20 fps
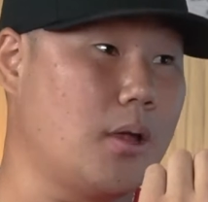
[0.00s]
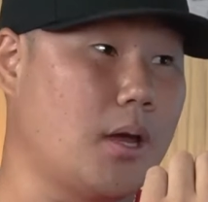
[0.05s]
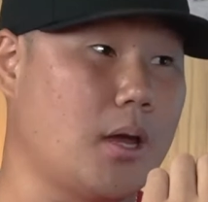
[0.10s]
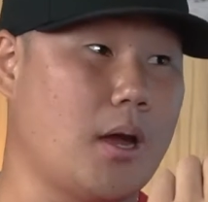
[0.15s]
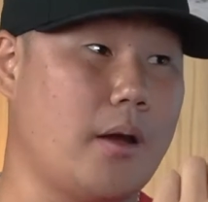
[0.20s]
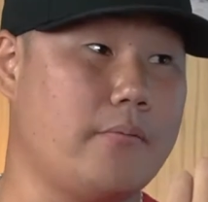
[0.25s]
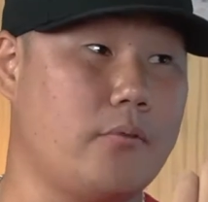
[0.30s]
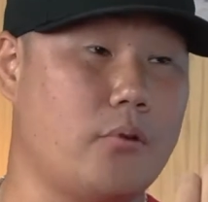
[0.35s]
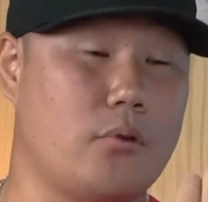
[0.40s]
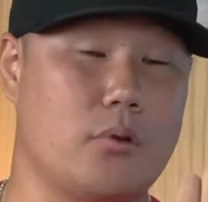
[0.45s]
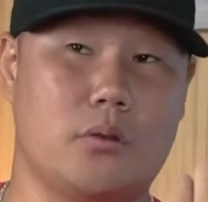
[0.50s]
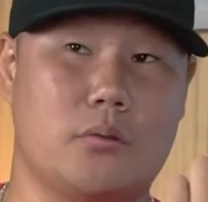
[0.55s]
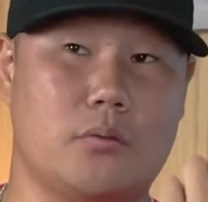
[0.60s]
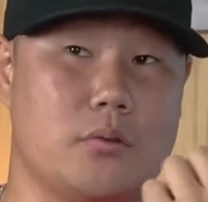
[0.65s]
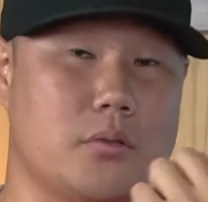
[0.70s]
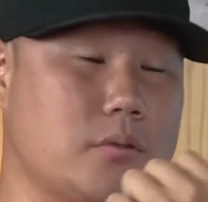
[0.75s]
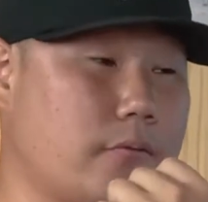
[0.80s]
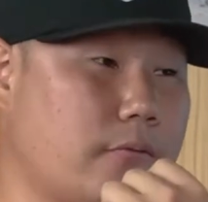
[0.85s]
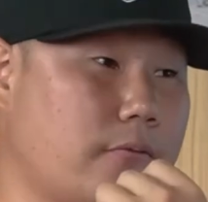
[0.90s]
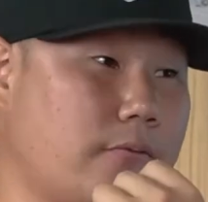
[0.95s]
I've only been doing
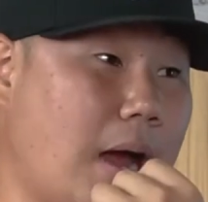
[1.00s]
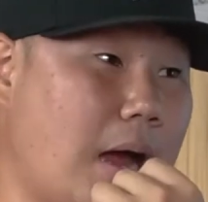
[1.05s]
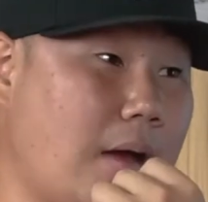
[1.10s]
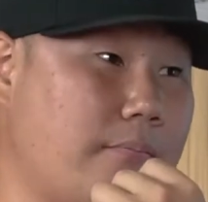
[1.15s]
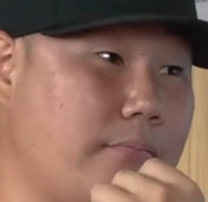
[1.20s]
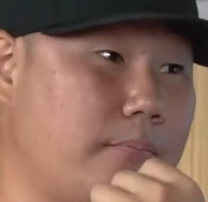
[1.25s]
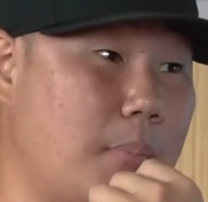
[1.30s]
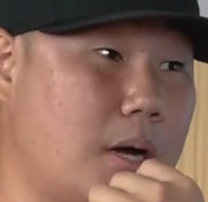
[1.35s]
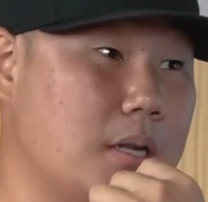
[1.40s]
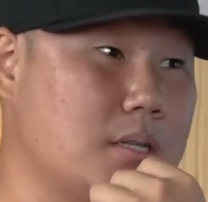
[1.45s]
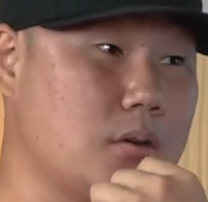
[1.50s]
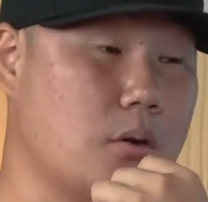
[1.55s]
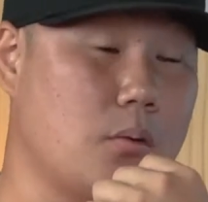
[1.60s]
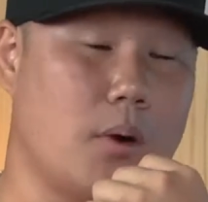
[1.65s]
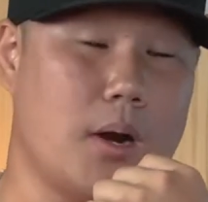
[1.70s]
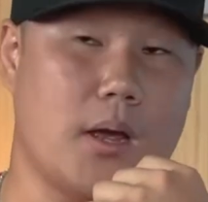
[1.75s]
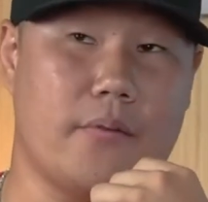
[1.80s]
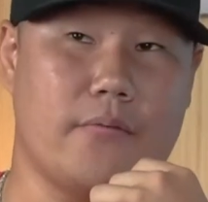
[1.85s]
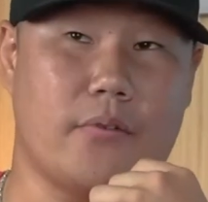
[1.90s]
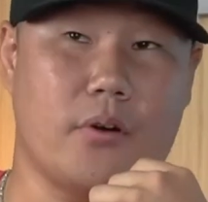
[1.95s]
this for 5 months or
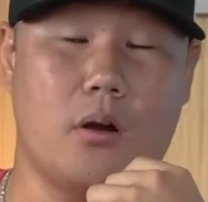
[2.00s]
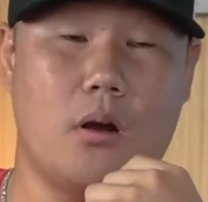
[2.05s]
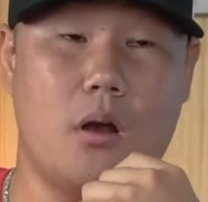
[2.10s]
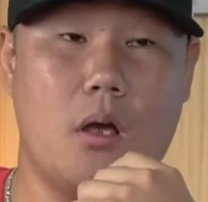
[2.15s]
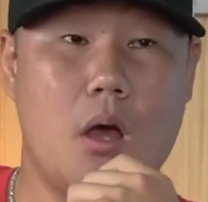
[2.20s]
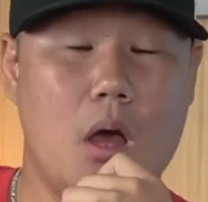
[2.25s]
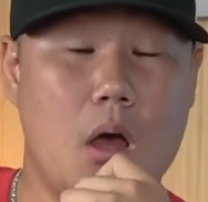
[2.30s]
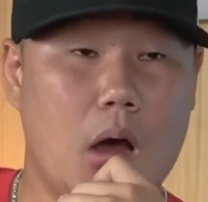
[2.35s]
whatever.